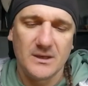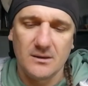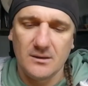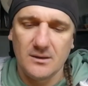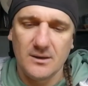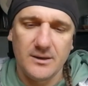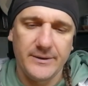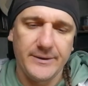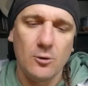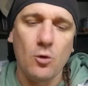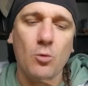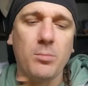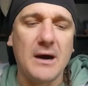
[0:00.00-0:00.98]

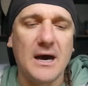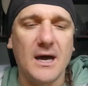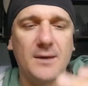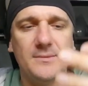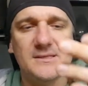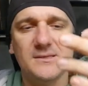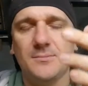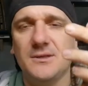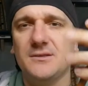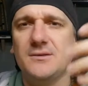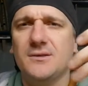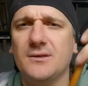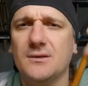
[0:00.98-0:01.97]
Low pipe, it's a
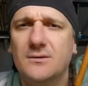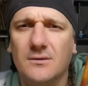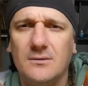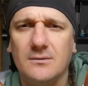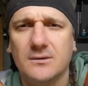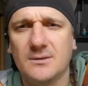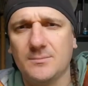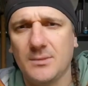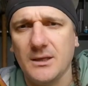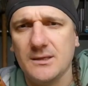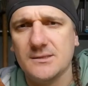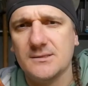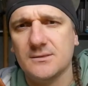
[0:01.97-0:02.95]
bit thicker, it
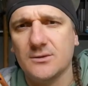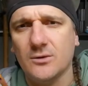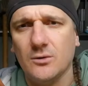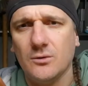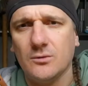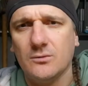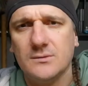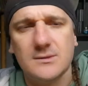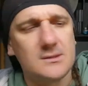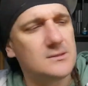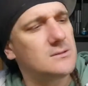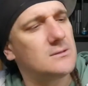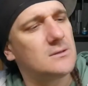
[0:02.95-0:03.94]
plays
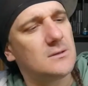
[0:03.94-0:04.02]
notes.